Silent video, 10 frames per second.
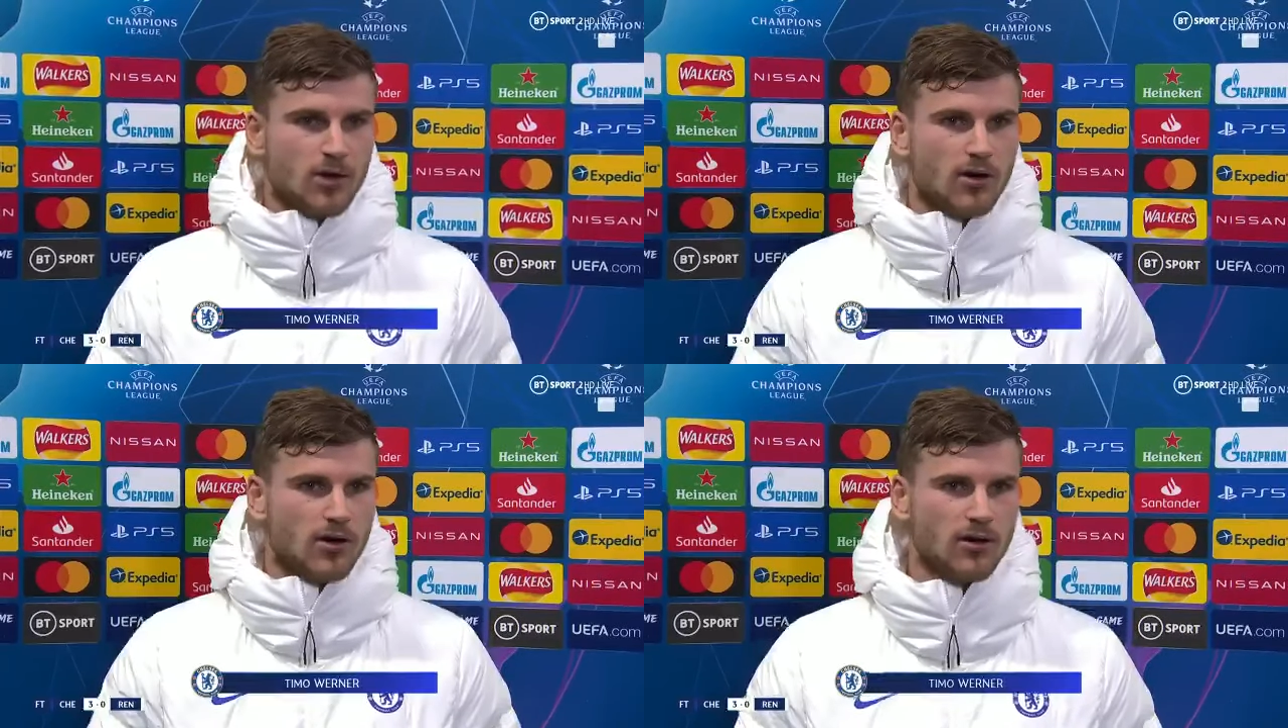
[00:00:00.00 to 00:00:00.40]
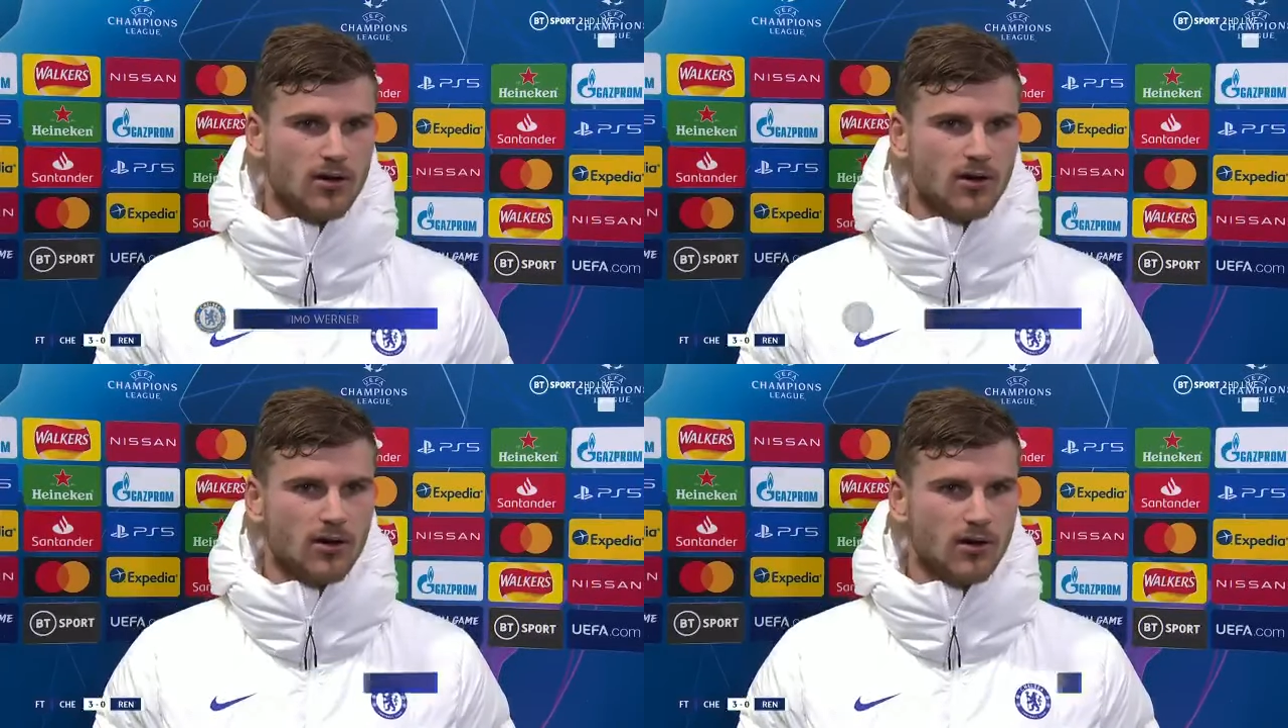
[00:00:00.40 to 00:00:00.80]
were,
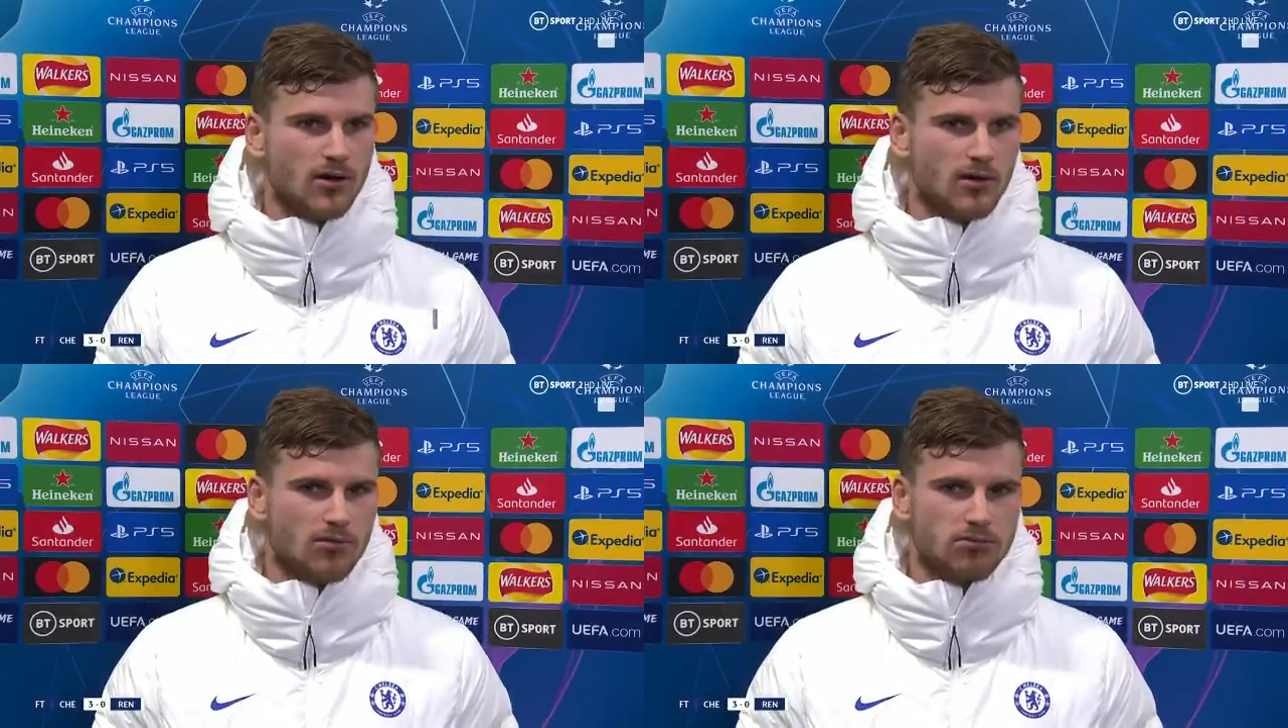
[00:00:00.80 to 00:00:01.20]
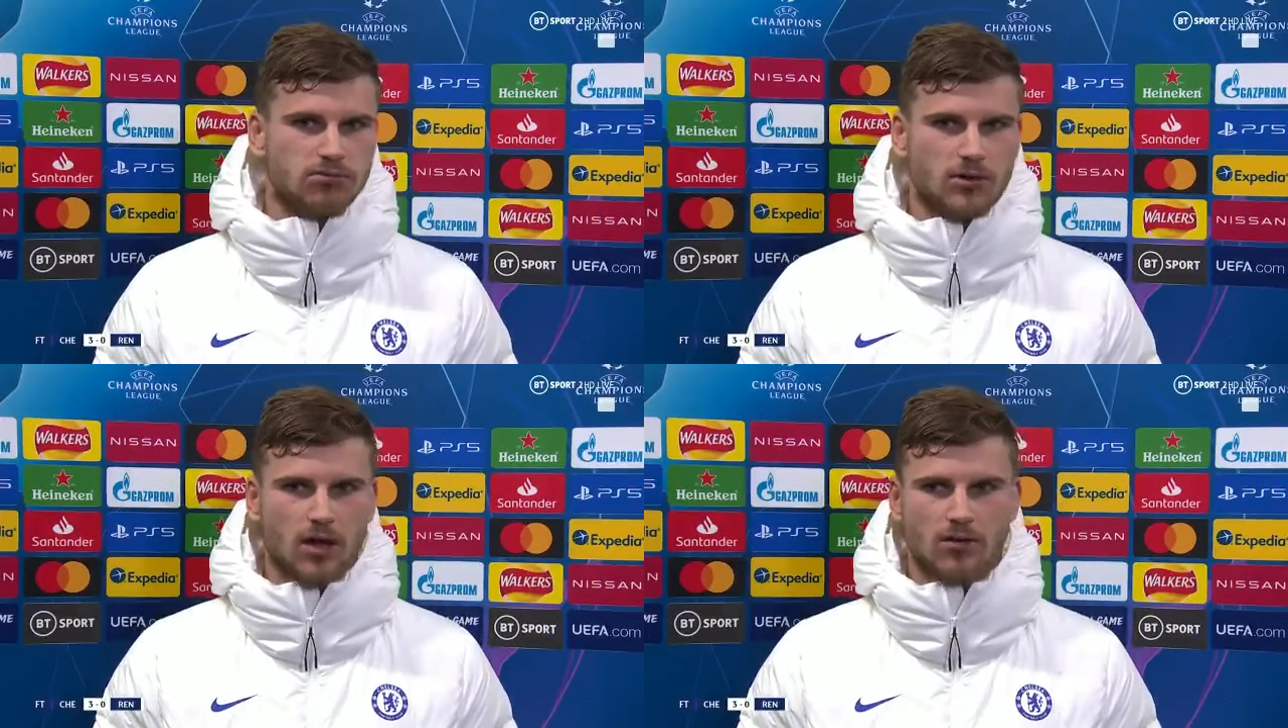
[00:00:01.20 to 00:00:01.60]

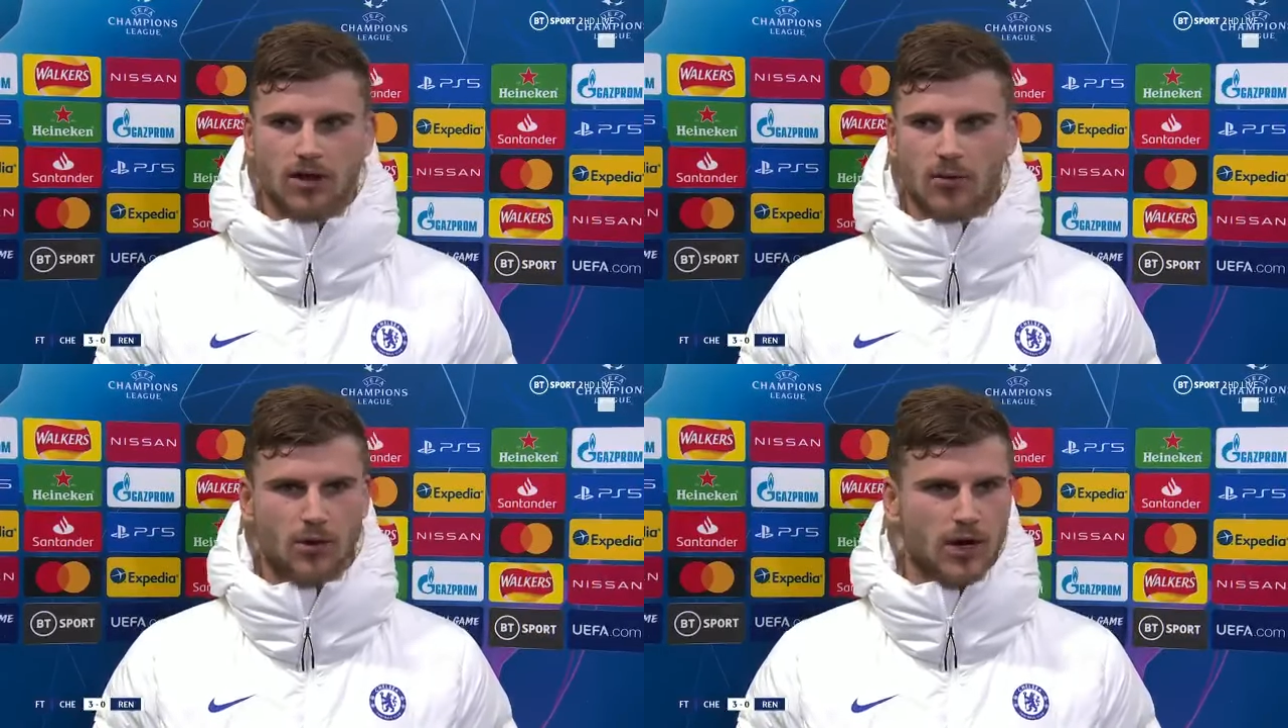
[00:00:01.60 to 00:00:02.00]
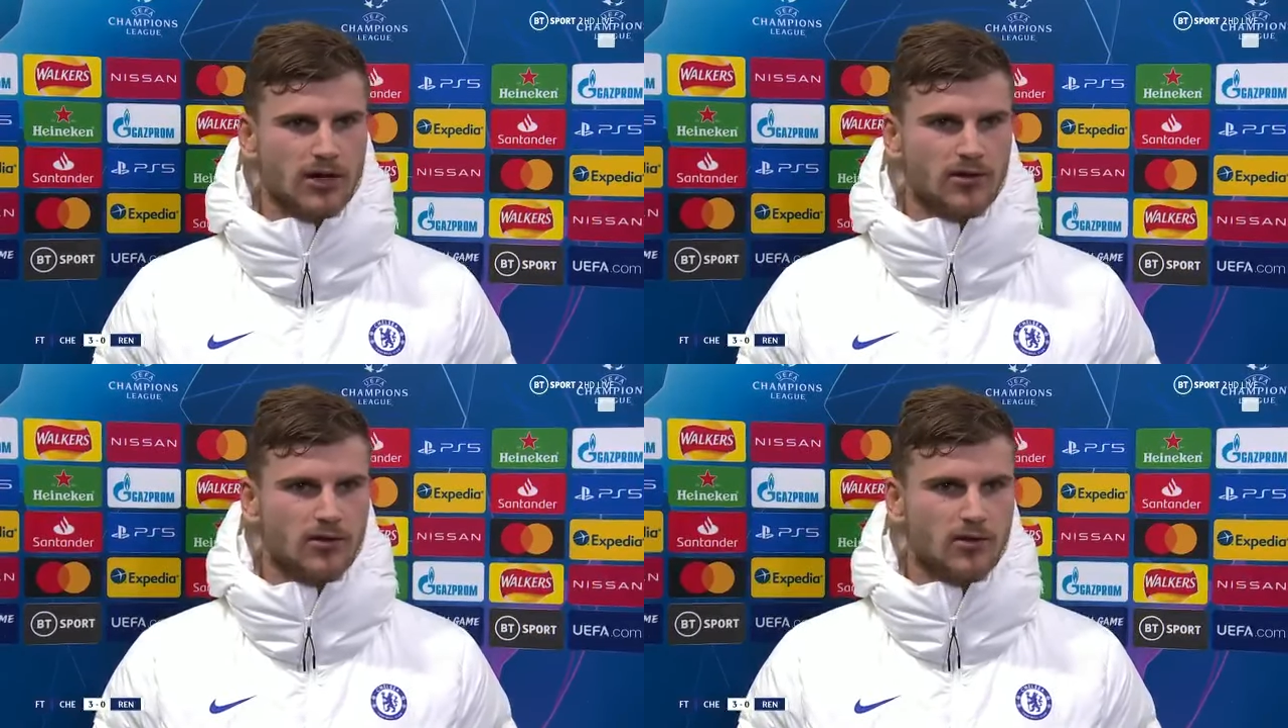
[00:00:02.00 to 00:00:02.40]
they were
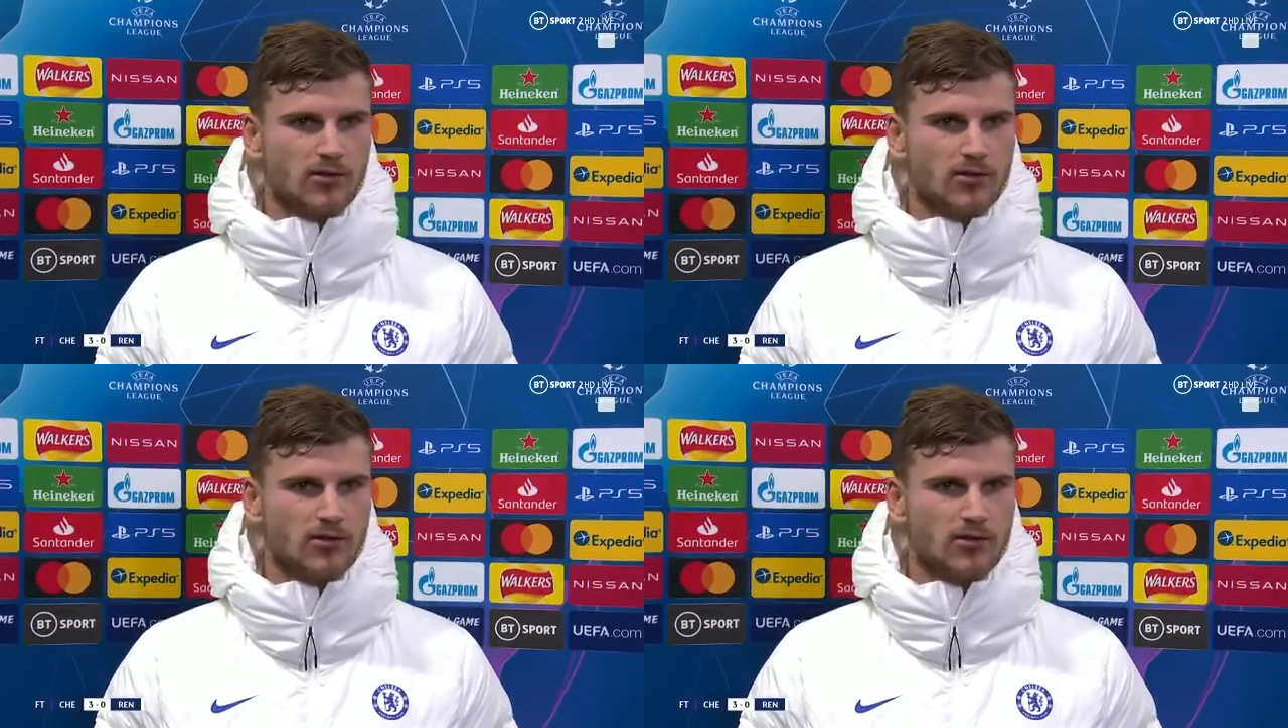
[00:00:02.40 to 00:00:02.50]
right.